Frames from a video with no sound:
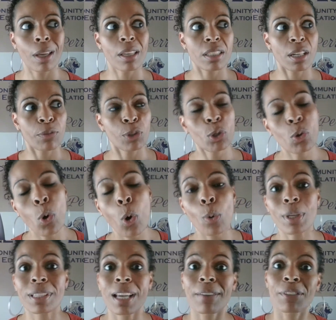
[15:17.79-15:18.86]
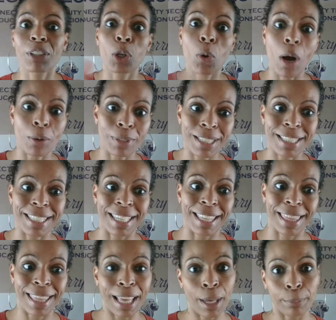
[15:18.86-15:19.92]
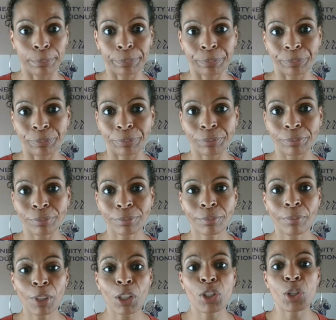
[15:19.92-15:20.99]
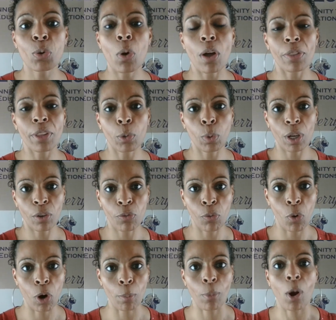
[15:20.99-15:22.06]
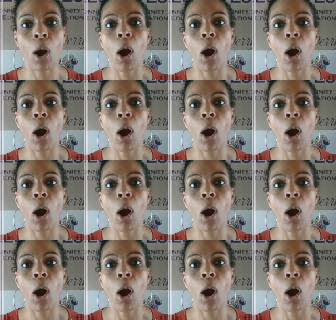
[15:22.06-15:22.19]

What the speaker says: instead of you always having to go out and seek them. So on the quick form,